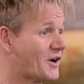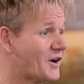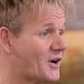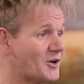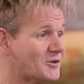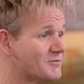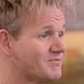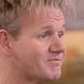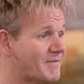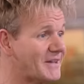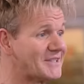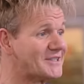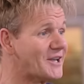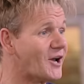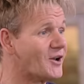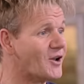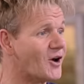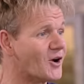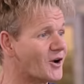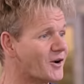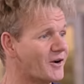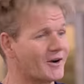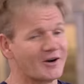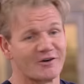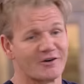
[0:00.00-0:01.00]
Grill is no
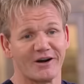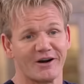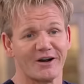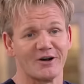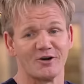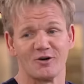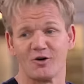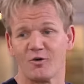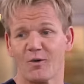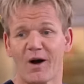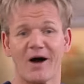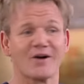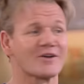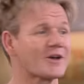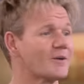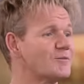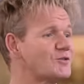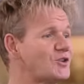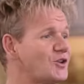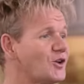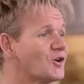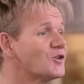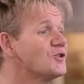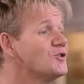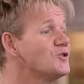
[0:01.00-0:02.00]
longer a grill. Welcome
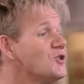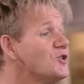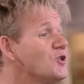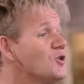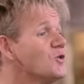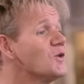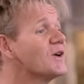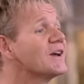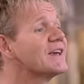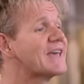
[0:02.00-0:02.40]
to your new